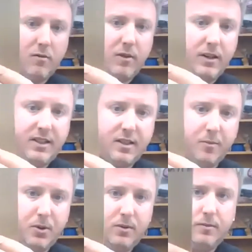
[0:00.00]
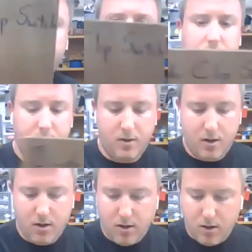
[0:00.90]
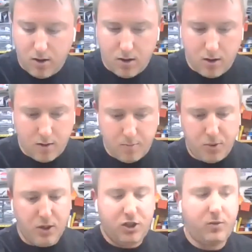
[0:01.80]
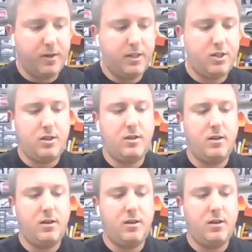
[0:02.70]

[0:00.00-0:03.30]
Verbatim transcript: really simple. Our push switch,